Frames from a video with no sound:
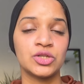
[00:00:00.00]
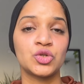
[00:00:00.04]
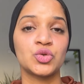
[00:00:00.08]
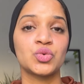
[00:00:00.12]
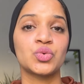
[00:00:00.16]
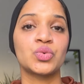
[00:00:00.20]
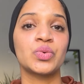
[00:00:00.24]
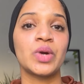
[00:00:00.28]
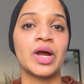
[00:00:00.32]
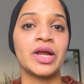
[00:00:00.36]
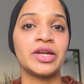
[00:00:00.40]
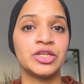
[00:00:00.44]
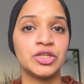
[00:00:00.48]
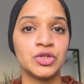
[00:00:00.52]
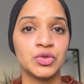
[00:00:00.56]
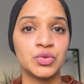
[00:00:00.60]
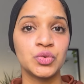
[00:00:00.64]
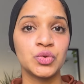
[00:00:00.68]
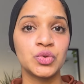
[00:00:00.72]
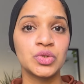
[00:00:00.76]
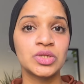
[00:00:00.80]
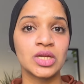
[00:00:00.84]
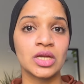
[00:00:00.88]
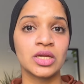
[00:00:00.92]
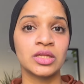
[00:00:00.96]
to
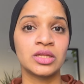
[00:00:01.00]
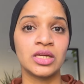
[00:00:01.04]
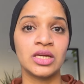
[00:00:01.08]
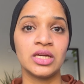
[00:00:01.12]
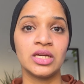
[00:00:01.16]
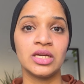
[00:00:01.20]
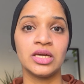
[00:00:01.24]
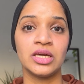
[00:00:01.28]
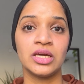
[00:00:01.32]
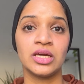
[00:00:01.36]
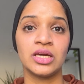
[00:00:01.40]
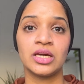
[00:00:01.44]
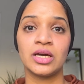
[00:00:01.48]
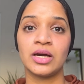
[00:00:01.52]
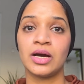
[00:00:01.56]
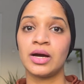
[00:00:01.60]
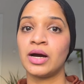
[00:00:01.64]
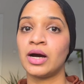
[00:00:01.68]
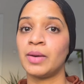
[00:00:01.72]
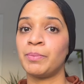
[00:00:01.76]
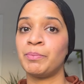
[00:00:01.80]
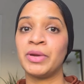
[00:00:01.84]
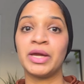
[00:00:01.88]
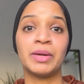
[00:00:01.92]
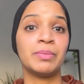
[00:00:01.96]
reduce the
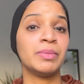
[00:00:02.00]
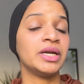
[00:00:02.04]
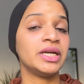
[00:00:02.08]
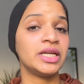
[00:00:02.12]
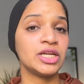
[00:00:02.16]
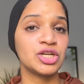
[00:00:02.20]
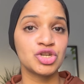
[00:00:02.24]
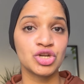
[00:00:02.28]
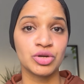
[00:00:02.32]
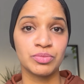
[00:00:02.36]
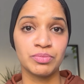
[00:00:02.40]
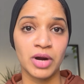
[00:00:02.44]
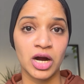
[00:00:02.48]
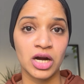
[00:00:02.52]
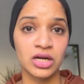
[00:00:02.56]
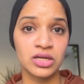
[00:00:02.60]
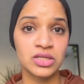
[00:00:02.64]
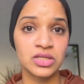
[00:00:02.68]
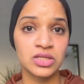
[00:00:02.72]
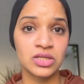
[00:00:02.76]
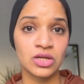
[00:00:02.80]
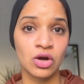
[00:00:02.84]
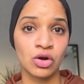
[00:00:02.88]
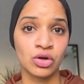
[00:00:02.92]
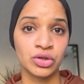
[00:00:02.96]
pigmentation
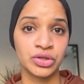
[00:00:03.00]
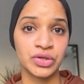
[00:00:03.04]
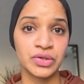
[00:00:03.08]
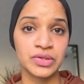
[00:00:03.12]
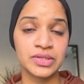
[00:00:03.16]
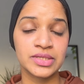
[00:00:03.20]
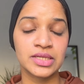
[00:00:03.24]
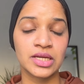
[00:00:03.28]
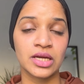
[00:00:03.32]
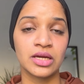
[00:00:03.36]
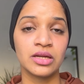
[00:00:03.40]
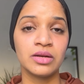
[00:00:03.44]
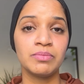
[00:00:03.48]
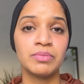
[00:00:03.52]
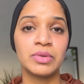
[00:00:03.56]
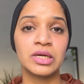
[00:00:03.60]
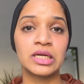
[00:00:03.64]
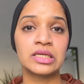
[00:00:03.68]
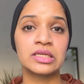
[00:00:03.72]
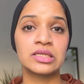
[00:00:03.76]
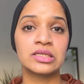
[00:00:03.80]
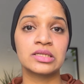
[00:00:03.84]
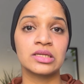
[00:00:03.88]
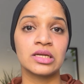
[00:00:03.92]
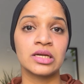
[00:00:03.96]
marks on your skin,
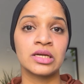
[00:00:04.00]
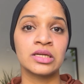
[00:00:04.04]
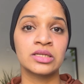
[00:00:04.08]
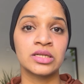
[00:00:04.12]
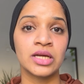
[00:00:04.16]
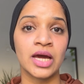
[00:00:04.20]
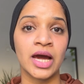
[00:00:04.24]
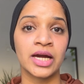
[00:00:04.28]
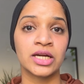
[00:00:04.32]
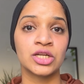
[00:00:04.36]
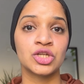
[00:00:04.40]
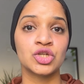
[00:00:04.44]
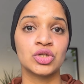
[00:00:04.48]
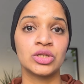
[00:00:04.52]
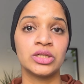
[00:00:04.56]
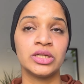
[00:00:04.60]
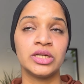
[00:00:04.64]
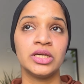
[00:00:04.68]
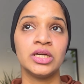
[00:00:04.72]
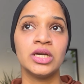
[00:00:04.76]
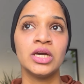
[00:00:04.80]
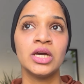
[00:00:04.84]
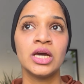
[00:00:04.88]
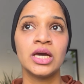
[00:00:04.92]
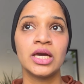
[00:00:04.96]
because it
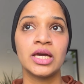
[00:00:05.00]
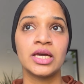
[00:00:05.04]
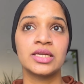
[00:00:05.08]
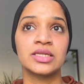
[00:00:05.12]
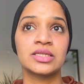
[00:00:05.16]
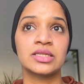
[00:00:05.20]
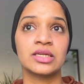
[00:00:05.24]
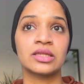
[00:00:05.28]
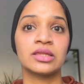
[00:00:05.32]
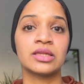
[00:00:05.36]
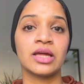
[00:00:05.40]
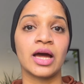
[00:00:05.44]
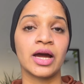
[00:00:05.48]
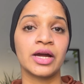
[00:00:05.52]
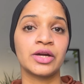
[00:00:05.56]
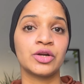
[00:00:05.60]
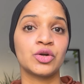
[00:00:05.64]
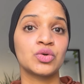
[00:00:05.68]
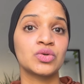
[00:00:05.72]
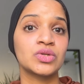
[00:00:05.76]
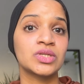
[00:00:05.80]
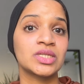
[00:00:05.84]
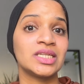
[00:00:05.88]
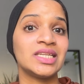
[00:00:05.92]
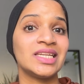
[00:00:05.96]
actually is a
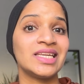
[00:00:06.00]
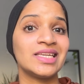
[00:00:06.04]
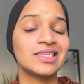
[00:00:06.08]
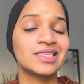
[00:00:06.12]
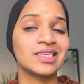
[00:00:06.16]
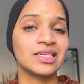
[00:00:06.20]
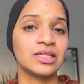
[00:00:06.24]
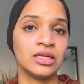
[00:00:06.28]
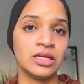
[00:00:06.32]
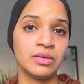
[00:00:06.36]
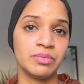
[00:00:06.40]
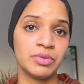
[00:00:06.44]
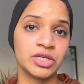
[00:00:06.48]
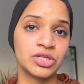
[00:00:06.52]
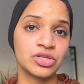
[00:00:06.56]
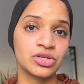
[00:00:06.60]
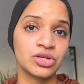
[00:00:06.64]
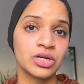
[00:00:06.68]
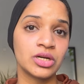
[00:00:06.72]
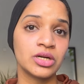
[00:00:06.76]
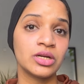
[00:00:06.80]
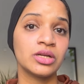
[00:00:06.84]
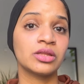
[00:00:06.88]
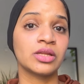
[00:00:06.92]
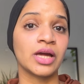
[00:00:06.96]
tyrosinase
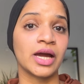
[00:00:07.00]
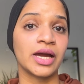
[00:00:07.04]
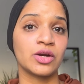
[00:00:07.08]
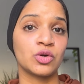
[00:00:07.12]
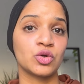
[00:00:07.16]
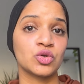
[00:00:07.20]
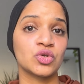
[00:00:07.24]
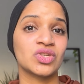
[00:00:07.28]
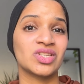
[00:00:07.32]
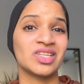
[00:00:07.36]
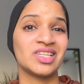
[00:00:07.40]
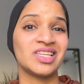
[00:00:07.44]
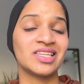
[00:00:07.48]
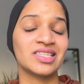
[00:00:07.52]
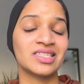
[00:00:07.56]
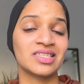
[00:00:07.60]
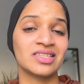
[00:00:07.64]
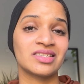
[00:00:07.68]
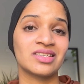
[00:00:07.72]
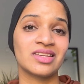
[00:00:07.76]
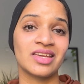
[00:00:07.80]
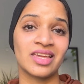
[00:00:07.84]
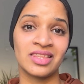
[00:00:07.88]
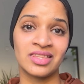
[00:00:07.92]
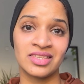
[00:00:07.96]
inhibitor. Tyrosinase
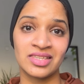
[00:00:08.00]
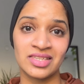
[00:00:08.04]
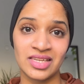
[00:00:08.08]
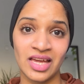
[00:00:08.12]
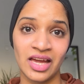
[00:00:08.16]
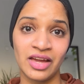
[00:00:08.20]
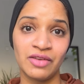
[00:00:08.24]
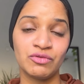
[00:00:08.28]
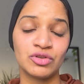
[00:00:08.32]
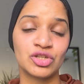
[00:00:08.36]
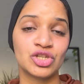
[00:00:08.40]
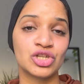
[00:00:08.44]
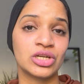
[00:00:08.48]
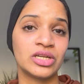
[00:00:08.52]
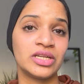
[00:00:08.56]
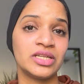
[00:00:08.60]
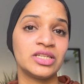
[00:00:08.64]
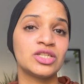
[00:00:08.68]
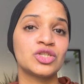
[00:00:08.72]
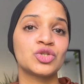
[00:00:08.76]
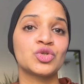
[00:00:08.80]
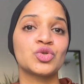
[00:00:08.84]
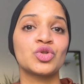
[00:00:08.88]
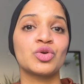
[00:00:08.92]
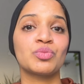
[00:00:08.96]
is an enzyme which
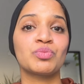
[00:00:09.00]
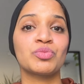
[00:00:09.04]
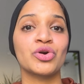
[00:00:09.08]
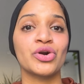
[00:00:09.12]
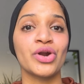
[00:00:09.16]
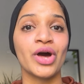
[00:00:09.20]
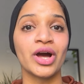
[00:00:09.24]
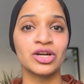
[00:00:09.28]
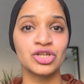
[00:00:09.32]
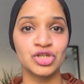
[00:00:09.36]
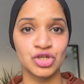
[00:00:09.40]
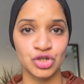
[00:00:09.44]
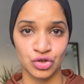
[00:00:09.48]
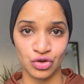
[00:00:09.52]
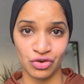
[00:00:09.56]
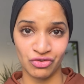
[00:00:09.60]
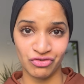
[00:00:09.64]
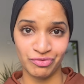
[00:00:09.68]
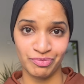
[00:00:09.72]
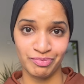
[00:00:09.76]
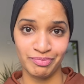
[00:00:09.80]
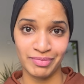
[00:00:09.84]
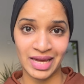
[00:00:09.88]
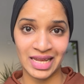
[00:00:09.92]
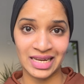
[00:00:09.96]
leads to the production
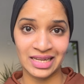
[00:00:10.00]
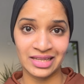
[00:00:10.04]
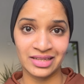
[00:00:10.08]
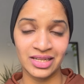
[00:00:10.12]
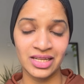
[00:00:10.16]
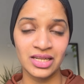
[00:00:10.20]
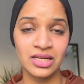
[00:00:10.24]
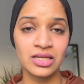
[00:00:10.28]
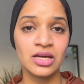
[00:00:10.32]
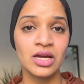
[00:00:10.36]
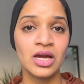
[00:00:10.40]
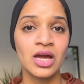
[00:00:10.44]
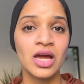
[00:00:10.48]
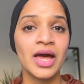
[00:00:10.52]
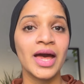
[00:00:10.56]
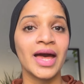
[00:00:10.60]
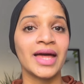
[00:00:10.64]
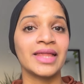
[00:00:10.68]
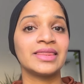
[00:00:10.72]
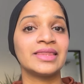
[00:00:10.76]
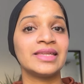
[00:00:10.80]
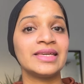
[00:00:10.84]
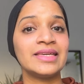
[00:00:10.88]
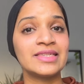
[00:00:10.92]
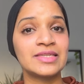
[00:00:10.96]
of melanin,
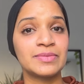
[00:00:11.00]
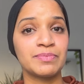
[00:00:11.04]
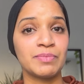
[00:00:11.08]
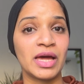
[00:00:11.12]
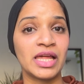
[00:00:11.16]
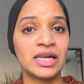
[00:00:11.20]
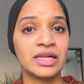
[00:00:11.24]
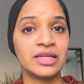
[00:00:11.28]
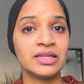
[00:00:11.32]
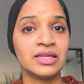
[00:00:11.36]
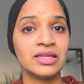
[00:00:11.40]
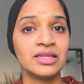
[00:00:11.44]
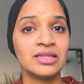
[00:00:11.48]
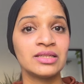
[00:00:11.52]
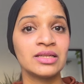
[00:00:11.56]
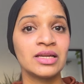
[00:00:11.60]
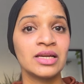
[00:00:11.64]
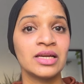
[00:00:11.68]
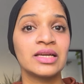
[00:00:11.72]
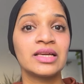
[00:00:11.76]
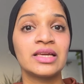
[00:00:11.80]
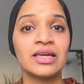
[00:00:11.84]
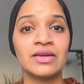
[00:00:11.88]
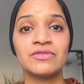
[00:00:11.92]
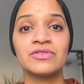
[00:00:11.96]
and these melanin
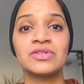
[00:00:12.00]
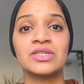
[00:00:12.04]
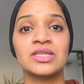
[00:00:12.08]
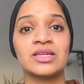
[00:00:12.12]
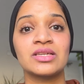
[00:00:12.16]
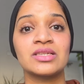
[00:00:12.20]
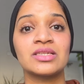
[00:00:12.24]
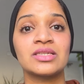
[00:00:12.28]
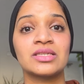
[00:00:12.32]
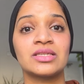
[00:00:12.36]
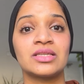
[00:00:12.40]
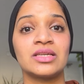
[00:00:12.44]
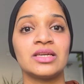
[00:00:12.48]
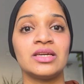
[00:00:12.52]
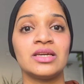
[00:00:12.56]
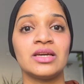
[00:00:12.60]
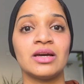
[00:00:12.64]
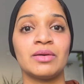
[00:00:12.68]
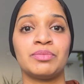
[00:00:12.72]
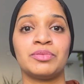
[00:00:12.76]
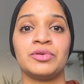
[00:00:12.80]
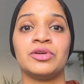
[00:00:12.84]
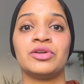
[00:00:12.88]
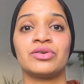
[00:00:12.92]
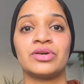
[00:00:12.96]
gives us the
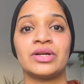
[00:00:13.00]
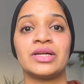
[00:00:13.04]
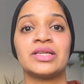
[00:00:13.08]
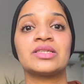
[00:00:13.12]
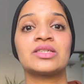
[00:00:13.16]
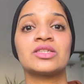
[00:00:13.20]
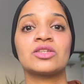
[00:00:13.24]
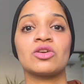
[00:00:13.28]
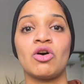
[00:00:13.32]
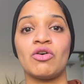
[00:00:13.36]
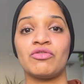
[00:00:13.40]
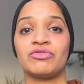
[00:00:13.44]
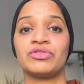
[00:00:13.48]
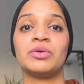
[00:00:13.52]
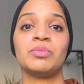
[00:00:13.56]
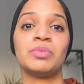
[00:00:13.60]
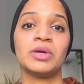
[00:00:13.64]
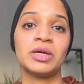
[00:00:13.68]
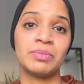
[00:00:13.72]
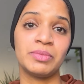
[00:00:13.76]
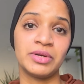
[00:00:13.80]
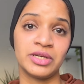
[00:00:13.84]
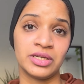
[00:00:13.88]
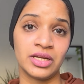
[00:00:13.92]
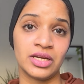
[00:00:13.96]
appearance of the
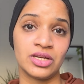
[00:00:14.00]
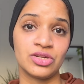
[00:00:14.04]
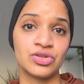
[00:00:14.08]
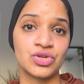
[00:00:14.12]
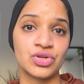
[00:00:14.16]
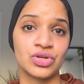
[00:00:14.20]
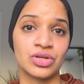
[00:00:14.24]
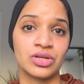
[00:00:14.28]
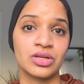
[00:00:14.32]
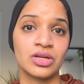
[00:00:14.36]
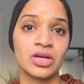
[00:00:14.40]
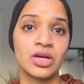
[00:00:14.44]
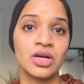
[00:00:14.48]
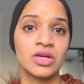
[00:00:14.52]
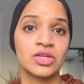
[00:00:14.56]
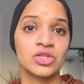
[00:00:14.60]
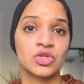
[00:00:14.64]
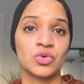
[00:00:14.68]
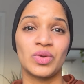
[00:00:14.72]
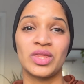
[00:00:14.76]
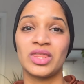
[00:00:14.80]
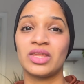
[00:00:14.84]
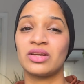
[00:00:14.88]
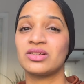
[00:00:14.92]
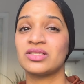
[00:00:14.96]
pigmentation.
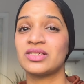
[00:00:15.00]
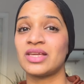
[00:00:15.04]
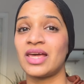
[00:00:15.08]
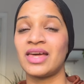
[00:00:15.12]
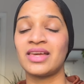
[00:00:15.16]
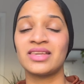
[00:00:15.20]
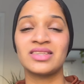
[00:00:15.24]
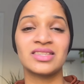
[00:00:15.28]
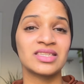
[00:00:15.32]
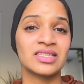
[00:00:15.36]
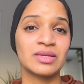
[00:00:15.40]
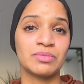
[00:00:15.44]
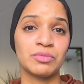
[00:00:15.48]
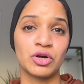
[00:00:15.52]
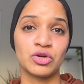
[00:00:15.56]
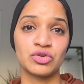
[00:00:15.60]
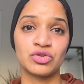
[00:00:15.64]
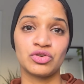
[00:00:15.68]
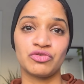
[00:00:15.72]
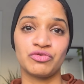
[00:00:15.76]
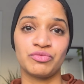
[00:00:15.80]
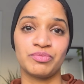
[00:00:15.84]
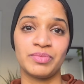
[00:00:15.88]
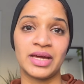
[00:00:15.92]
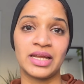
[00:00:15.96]
So when there is excess amount
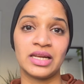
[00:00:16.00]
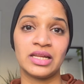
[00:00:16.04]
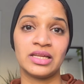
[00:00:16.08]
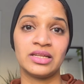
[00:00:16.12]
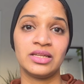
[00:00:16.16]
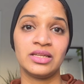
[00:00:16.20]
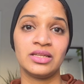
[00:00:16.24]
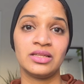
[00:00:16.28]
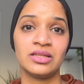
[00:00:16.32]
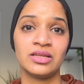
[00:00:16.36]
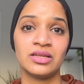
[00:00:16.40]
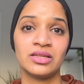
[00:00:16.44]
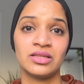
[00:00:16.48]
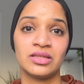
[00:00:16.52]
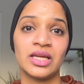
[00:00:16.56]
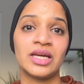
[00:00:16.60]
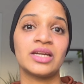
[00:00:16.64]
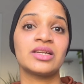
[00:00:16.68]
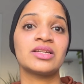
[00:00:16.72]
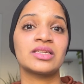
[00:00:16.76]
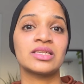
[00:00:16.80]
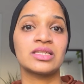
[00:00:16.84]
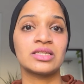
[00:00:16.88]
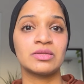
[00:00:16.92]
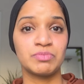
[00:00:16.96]
of melanin, there
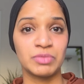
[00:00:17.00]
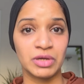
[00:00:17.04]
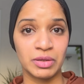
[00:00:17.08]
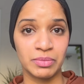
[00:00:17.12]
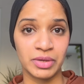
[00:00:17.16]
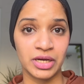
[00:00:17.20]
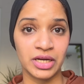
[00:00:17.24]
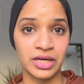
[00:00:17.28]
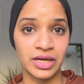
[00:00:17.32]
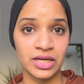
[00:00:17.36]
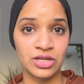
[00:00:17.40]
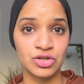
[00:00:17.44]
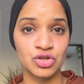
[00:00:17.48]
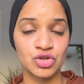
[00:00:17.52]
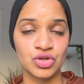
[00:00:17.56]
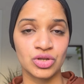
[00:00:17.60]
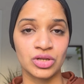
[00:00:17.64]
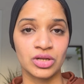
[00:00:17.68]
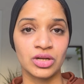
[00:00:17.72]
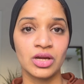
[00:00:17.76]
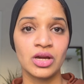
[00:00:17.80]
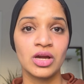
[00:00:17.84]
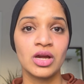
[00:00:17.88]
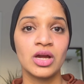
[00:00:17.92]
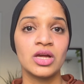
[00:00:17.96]
is
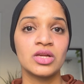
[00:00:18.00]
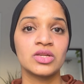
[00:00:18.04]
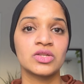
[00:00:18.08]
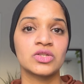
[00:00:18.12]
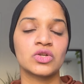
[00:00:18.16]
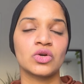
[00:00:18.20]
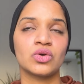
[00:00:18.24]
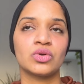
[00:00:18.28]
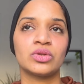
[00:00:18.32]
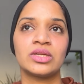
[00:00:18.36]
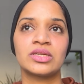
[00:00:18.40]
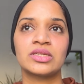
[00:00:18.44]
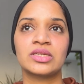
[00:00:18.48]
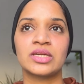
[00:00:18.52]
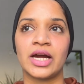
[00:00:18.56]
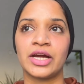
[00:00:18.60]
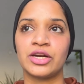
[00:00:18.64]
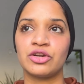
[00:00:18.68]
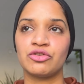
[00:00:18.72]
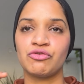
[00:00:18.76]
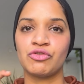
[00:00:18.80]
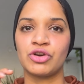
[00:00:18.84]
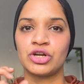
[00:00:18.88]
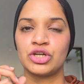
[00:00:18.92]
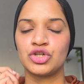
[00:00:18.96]
pigmentation. So this
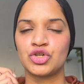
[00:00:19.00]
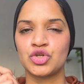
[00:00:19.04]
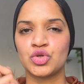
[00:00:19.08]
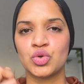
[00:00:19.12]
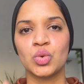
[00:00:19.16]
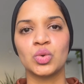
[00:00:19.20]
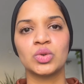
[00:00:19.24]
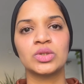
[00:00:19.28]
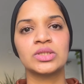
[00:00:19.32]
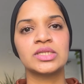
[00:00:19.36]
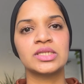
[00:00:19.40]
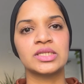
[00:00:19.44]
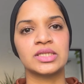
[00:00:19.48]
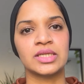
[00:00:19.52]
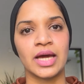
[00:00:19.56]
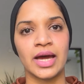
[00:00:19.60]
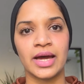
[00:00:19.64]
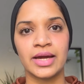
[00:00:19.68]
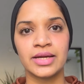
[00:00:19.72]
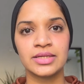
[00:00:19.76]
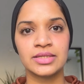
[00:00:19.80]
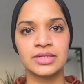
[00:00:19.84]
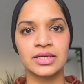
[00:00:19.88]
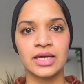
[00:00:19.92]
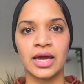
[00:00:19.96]
kind of controls
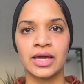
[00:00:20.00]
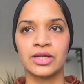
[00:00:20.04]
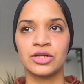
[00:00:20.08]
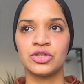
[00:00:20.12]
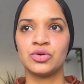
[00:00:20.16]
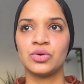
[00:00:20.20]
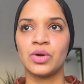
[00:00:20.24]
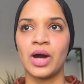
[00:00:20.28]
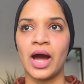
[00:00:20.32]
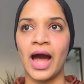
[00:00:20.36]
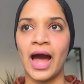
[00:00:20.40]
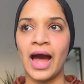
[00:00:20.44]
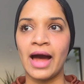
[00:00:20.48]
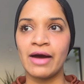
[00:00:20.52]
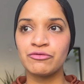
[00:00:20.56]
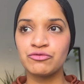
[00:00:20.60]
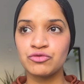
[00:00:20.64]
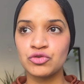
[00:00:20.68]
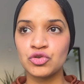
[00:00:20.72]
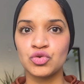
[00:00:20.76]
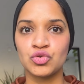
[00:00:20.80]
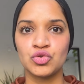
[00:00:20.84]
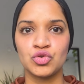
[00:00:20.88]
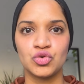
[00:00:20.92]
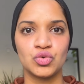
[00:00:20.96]
that, and you have
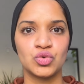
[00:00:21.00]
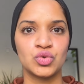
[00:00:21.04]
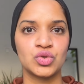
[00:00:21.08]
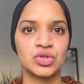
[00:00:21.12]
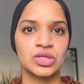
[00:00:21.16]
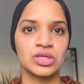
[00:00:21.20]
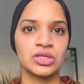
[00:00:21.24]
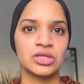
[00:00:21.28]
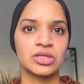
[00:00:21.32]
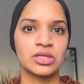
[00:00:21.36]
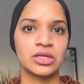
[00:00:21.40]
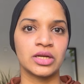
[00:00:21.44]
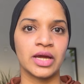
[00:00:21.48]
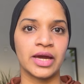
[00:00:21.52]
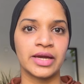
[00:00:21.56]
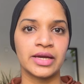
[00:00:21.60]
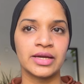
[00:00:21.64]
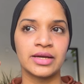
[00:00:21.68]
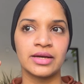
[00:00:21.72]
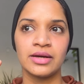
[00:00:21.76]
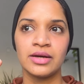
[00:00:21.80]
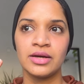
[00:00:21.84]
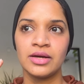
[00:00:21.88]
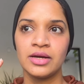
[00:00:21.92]
to use it like